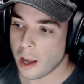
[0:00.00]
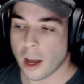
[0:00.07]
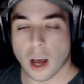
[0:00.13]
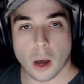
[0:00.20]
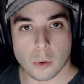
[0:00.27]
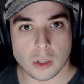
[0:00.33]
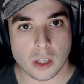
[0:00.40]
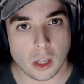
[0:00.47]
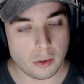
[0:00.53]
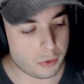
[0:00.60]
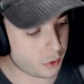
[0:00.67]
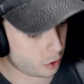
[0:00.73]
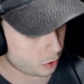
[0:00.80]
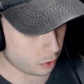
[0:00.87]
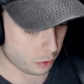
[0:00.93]
I would love
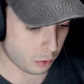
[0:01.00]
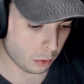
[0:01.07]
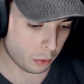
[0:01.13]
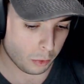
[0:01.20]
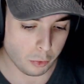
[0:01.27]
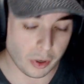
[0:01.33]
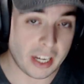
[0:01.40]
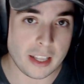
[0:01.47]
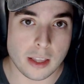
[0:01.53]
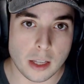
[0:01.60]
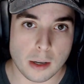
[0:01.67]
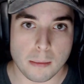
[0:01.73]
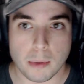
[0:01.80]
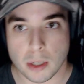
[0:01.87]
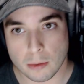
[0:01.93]
to read
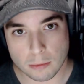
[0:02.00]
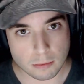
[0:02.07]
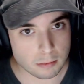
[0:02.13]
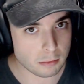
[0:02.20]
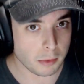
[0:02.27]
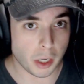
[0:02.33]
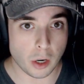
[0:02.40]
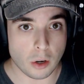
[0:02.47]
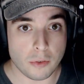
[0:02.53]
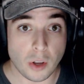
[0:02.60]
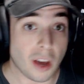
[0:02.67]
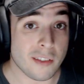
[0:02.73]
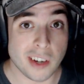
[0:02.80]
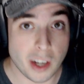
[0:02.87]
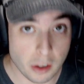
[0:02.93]
them, and if
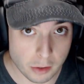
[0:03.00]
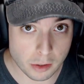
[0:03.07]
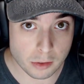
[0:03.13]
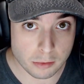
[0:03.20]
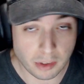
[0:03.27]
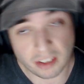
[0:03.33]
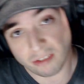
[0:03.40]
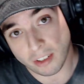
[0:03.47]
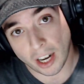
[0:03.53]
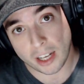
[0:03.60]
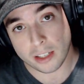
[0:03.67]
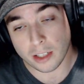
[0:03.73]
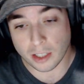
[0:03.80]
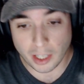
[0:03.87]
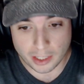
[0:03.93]
you have any other
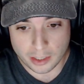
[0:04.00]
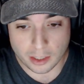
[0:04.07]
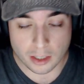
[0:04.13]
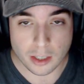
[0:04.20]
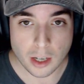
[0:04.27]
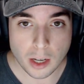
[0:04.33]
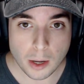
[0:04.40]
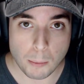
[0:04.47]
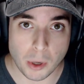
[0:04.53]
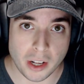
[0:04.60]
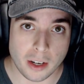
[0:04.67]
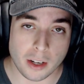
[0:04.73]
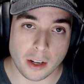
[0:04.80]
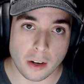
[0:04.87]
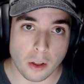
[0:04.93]
advice, I'd like to put
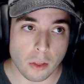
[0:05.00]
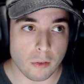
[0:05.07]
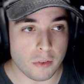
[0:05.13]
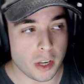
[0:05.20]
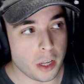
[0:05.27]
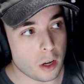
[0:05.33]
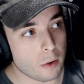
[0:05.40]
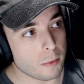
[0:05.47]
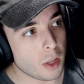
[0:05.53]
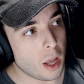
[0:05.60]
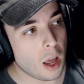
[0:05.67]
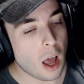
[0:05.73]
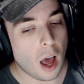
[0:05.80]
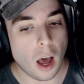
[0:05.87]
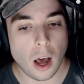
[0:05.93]
it in another video.
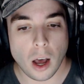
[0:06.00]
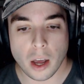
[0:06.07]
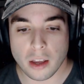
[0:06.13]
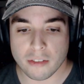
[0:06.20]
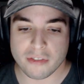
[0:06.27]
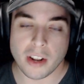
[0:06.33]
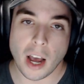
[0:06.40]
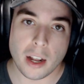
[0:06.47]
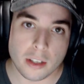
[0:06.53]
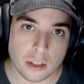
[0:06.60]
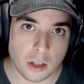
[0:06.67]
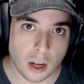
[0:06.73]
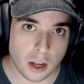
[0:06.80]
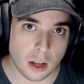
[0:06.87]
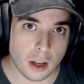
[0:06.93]
If not,
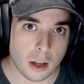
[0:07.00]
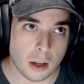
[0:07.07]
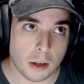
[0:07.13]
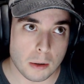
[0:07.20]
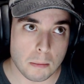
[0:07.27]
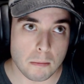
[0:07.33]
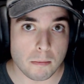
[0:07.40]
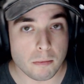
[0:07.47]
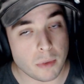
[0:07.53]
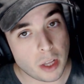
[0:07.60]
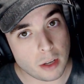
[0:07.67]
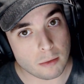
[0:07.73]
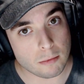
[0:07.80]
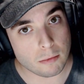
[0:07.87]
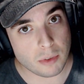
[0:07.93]

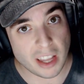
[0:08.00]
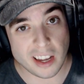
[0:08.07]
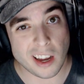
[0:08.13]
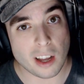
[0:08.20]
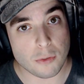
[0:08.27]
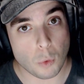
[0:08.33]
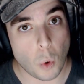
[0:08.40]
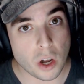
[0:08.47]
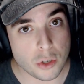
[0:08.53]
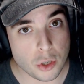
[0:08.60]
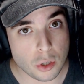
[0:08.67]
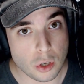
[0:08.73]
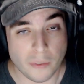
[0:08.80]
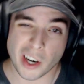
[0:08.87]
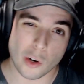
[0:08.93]
then thank you guys for
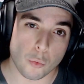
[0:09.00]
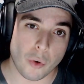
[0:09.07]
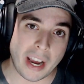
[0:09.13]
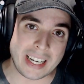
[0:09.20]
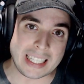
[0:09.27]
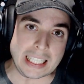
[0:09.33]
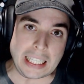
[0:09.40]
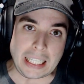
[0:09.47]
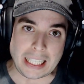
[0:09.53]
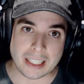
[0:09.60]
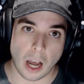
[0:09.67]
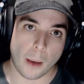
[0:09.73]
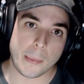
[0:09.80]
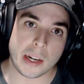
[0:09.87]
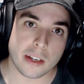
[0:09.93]
watching. Don't forget to rate,
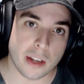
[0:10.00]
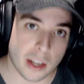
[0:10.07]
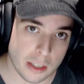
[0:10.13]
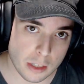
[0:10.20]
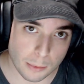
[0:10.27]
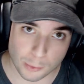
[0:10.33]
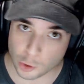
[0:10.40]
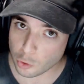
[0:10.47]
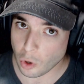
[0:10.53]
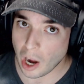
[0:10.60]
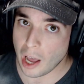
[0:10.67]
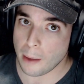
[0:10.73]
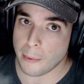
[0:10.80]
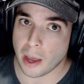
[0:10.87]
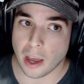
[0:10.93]
comment, and
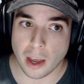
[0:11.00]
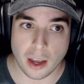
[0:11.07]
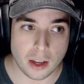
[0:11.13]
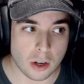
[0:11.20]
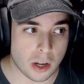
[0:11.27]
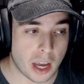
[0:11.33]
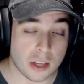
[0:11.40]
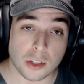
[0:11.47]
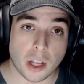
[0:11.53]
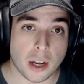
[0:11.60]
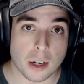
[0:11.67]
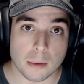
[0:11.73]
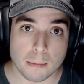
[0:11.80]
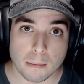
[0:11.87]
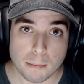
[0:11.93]
subscribe, and I'll catch you
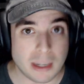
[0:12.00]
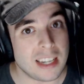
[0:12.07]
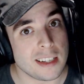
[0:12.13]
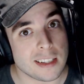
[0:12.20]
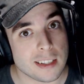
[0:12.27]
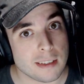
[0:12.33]
later. Peace.